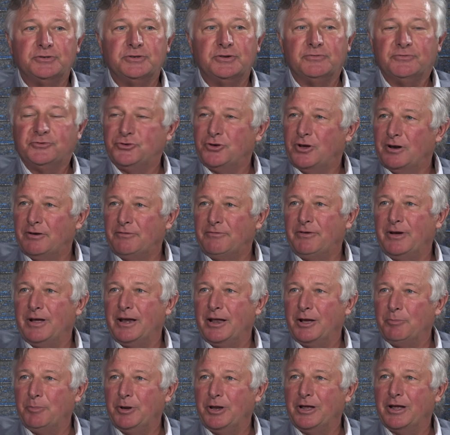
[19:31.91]
to try to find
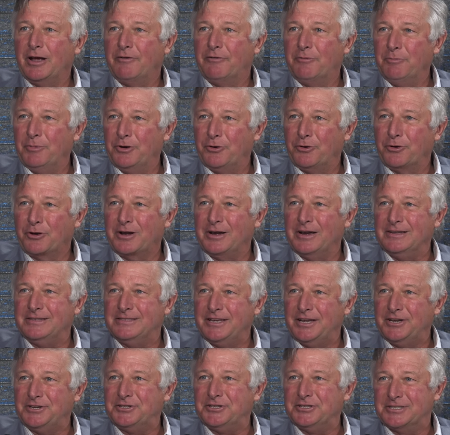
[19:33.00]
how many government
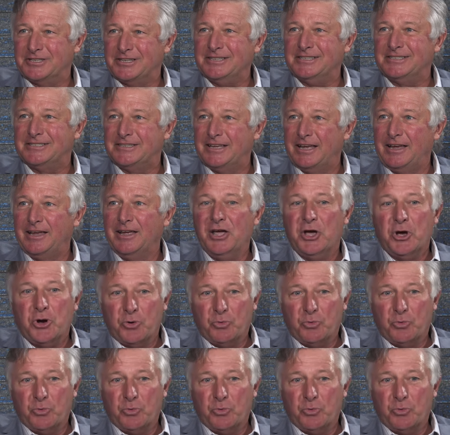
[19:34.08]
organizations can say,